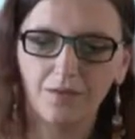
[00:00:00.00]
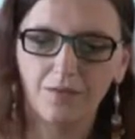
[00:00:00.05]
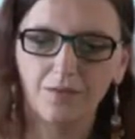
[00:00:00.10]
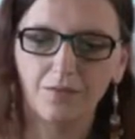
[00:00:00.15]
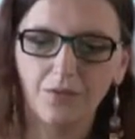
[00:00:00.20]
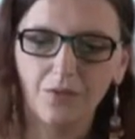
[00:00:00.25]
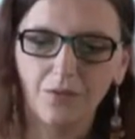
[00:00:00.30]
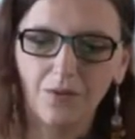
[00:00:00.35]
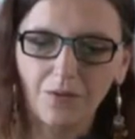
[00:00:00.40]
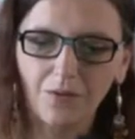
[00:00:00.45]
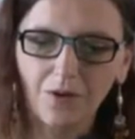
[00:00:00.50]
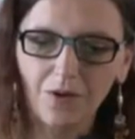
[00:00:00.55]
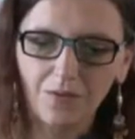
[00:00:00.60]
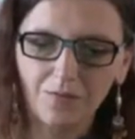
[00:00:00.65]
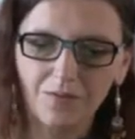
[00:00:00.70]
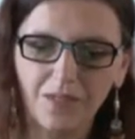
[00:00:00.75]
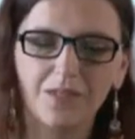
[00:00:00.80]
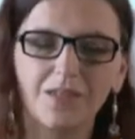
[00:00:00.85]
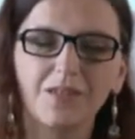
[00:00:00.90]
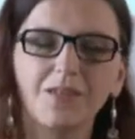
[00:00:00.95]
we were all
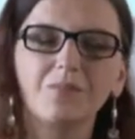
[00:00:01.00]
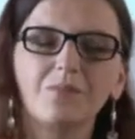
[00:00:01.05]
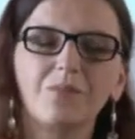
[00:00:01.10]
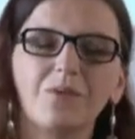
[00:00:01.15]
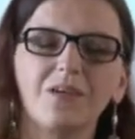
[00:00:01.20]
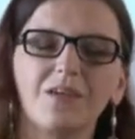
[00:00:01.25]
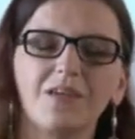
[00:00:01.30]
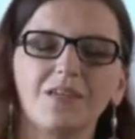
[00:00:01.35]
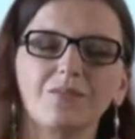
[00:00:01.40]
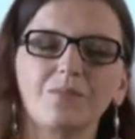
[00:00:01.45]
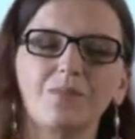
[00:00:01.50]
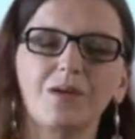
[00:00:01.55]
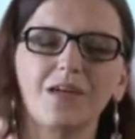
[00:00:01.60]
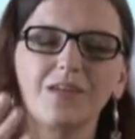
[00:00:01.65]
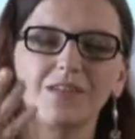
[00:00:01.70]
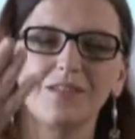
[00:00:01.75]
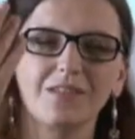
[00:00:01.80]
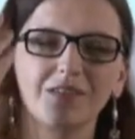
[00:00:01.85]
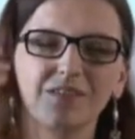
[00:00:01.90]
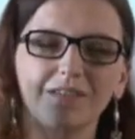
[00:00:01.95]
very impressed
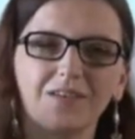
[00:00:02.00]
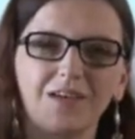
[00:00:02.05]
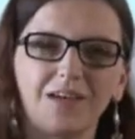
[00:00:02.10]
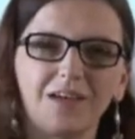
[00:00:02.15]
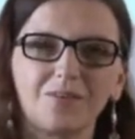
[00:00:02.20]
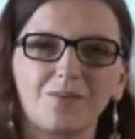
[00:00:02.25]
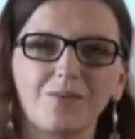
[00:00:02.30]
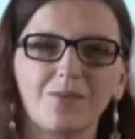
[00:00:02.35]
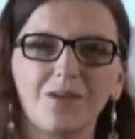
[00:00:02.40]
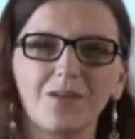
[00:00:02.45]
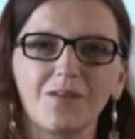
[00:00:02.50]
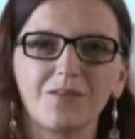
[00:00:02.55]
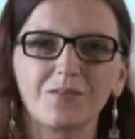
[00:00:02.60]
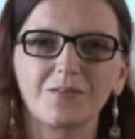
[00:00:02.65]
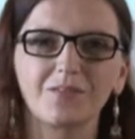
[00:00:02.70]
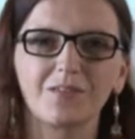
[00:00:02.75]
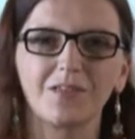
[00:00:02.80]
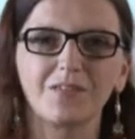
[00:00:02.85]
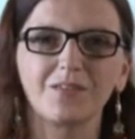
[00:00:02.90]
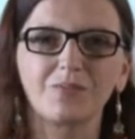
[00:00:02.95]
by Greg
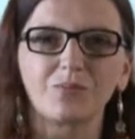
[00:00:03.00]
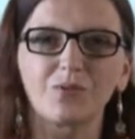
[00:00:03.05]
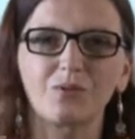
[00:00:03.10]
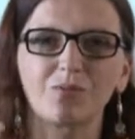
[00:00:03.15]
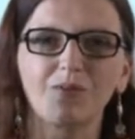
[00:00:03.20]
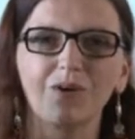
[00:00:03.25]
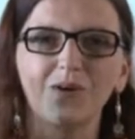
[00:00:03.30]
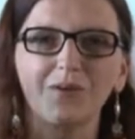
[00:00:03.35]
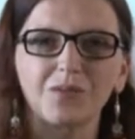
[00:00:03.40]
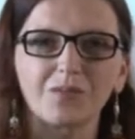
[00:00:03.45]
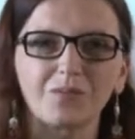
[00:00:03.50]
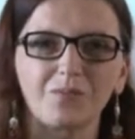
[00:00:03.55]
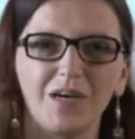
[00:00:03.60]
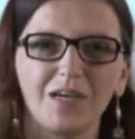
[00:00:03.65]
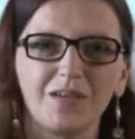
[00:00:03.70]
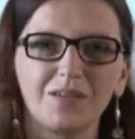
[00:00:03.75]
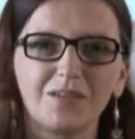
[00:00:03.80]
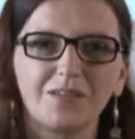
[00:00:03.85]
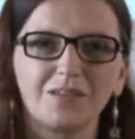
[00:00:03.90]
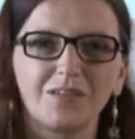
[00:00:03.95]
Wolf's and provoked
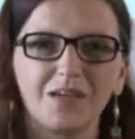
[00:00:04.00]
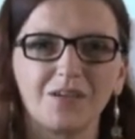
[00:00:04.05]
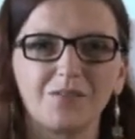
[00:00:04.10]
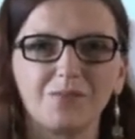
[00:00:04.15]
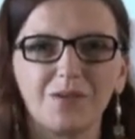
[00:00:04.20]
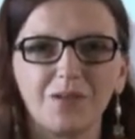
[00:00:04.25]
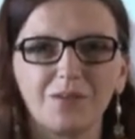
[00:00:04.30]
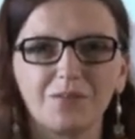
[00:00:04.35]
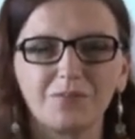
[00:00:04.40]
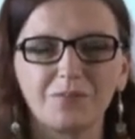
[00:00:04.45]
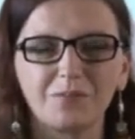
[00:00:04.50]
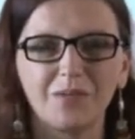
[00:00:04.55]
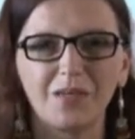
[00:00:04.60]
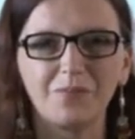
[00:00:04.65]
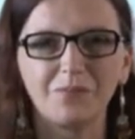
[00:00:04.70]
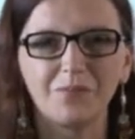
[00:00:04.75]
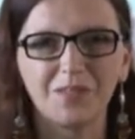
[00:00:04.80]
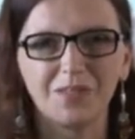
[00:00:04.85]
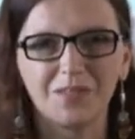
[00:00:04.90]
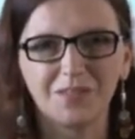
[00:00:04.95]
by Greg Wolf's
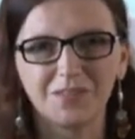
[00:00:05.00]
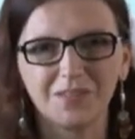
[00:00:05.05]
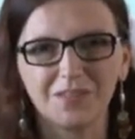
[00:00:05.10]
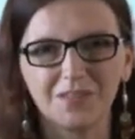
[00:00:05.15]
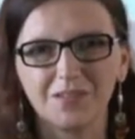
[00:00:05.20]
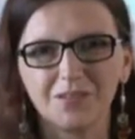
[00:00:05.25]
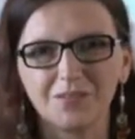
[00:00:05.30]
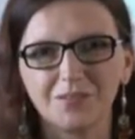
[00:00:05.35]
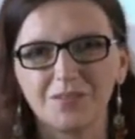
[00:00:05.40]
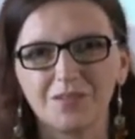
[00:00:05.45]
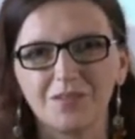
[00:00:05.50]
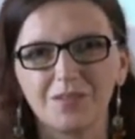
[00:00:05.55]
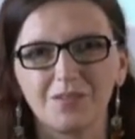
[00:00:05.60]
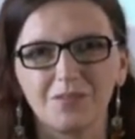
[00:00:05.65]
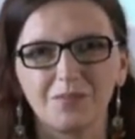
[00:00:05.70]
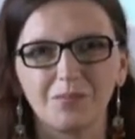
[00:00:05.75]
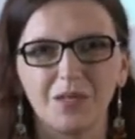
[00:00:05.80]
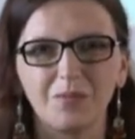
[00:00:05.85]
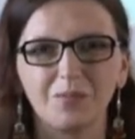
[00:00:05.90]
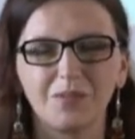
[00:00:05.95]
papers, of
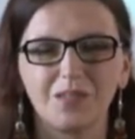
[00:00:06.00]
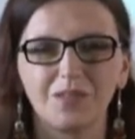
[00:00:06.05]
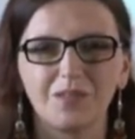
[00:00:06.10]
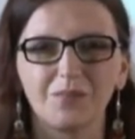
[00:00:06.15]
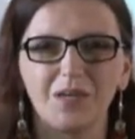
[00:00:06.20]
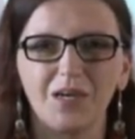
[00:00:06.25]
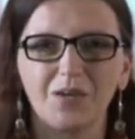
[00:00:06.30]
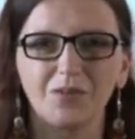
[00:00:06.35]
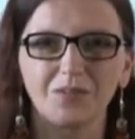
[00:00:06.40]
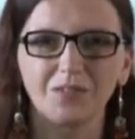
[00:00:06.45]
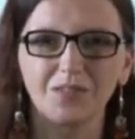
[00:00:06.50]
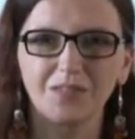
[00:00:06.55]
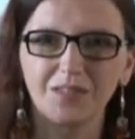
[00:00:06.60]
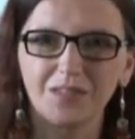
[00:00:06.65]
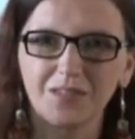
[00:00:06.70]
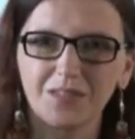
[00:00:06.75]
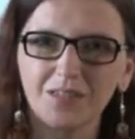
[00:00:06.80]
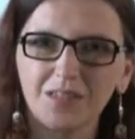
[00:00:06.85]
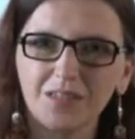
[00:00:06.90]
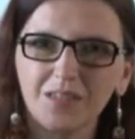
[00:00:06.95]
course, paper about
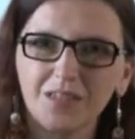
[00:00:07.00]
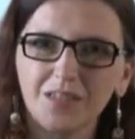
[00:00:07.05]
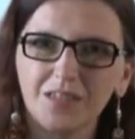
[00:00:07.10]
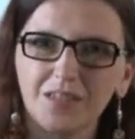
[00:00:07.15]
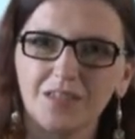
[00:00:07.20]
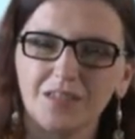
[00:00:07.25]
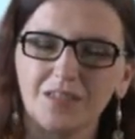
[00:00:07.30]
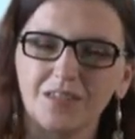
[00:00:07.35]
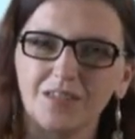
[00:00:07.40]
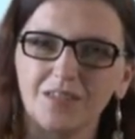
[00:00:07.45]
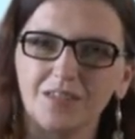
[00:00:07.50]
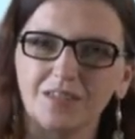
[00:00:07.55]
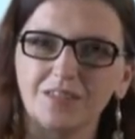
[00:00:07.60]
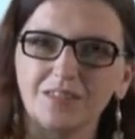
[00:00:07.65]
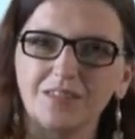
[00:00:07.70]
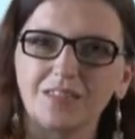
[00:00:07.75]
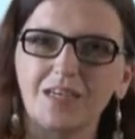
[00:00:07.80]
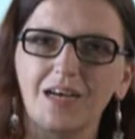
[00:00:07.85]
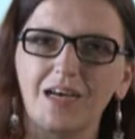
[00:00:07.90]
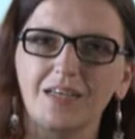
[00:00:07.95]

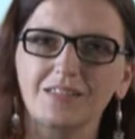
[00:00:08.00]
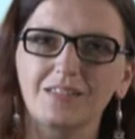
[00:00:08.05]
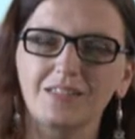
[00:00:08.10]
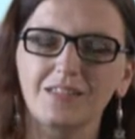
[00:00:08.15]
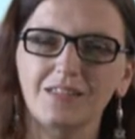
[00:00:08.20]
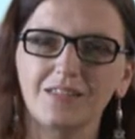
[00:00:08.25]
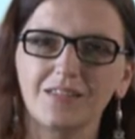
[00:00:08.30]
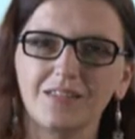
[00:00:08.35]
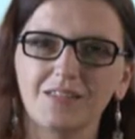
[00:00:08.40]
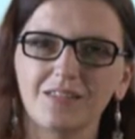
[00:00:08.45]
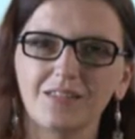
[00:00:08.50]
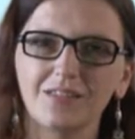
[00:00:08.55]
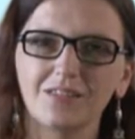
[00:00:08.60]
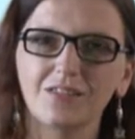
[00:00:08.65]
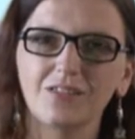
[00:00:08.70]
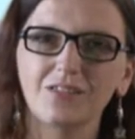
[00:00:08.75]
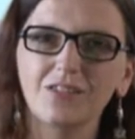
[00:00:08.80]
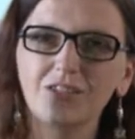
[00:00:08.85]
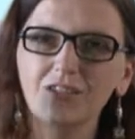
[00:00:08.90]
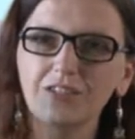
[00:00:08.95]
discussing the
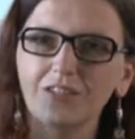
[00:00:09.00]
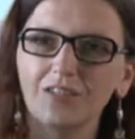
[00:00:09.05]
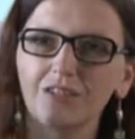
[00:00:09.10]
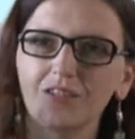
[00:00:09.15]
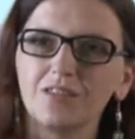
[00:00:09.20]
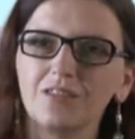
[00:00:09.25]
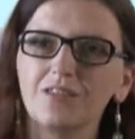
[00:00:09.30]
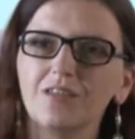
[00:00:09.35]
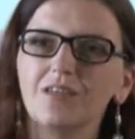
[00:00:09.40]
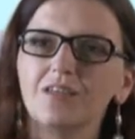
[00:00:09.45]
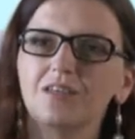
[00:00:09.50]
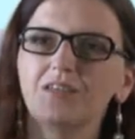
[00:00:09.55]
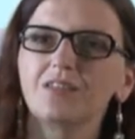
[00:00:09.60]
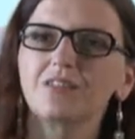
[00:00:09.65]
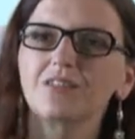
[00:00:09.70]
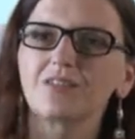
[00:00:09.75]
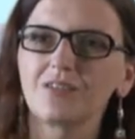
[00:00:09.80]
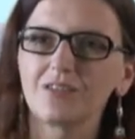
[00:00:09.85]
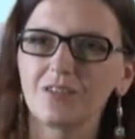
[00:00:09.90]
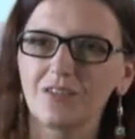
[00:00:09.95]
traditional
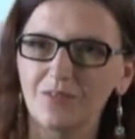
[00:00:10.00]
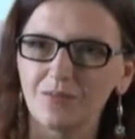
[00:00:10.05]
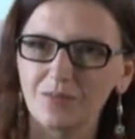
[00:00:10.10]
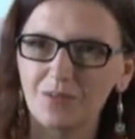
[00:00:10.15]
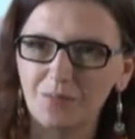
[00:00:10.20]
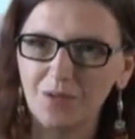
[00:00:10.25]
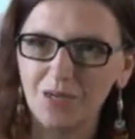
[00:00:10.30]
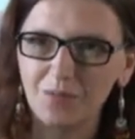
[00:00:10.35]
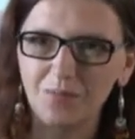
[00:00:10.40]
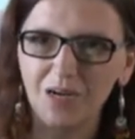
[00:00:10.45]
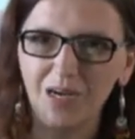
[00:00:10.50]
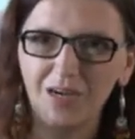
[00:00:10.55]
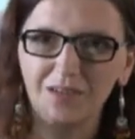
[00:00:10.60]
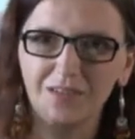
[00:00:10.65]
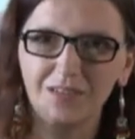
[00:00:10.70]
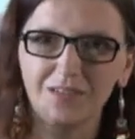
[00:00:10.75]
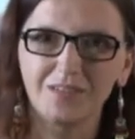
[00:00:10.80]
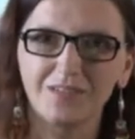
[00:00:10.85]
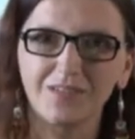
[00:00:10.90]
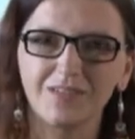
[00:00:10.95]
history of the
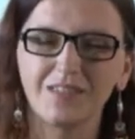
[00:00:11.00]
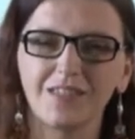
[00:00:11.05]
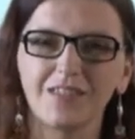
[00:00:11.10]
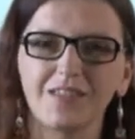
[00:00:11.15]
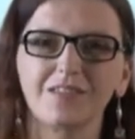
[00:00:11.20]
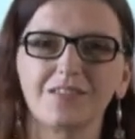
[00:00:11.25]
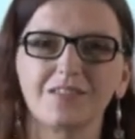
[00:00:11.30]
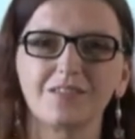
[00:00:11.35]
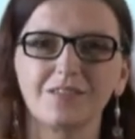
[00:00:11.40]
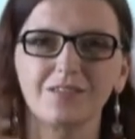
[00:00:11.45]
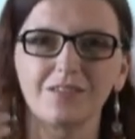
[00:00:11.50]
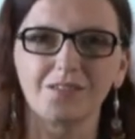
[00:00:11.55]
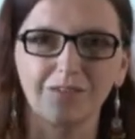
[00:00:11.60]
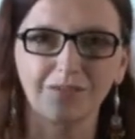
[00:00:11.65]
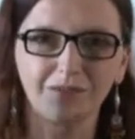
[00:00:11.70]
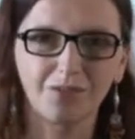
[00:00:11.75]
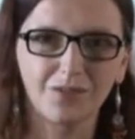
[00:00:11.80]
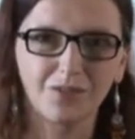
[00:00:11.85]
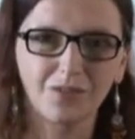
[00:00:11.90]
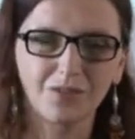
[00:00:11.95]
barbarians and,
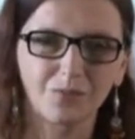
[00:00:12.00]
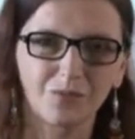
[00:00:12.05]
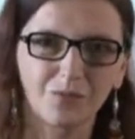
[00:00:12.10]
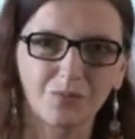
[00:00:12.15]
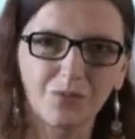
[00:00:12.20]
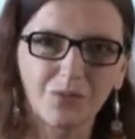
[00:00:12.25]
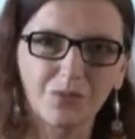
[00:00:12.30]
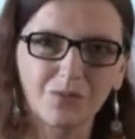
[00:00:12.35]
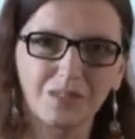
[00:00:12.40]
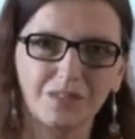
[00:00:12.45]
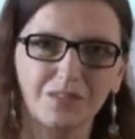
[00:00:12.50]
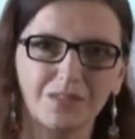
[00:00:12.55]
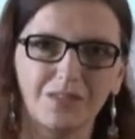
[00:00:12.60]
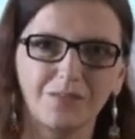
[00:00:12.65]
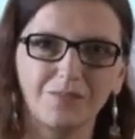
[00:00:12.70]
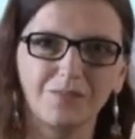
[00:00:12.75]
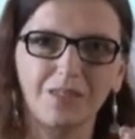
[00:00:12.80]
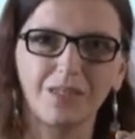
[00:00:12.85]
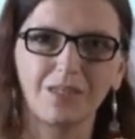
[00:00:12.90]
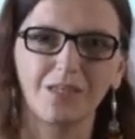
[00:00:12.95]
of course, proposing
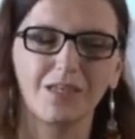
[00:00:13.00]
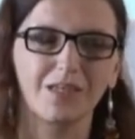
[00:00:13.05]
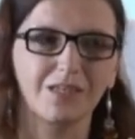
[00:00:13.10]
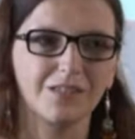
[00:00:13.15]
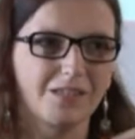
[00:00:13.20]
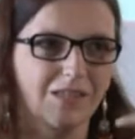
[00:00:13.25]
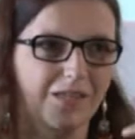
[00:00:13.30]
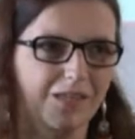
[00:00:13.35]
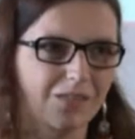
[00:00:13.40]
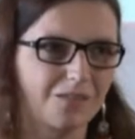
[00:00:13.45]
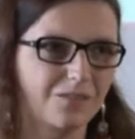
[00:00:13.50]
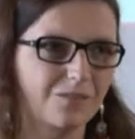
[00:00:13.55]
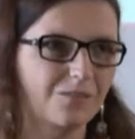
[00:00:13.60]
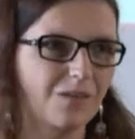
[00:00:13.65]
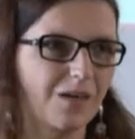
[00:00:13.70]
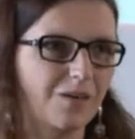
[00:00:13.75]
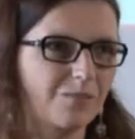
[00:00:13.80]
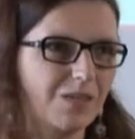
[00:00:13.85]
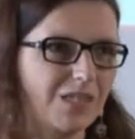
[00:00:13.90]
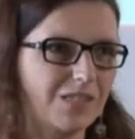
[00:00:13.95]
something else like a
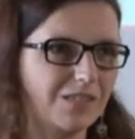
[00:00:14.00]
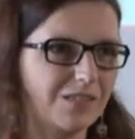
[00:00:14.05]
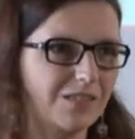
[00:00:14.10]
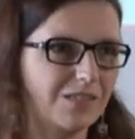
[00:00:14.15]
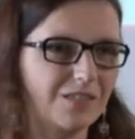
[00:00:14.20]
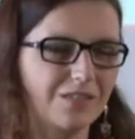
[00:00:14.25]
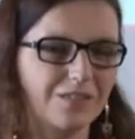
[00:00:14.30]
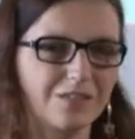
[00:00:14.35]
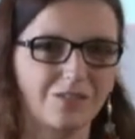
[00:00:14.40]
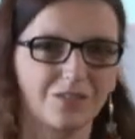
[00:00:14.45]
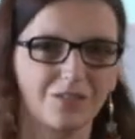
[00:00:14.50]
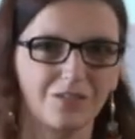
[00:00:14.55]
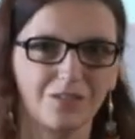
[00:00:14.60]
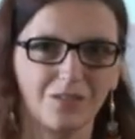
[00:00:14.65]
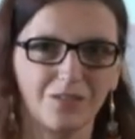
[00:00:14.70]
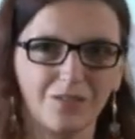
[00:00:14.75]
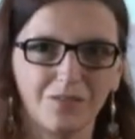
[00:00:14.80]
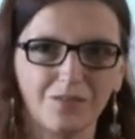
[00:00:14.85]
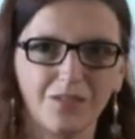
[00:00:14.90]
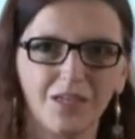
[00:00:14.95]
fragmented history
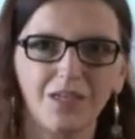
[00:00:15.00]
of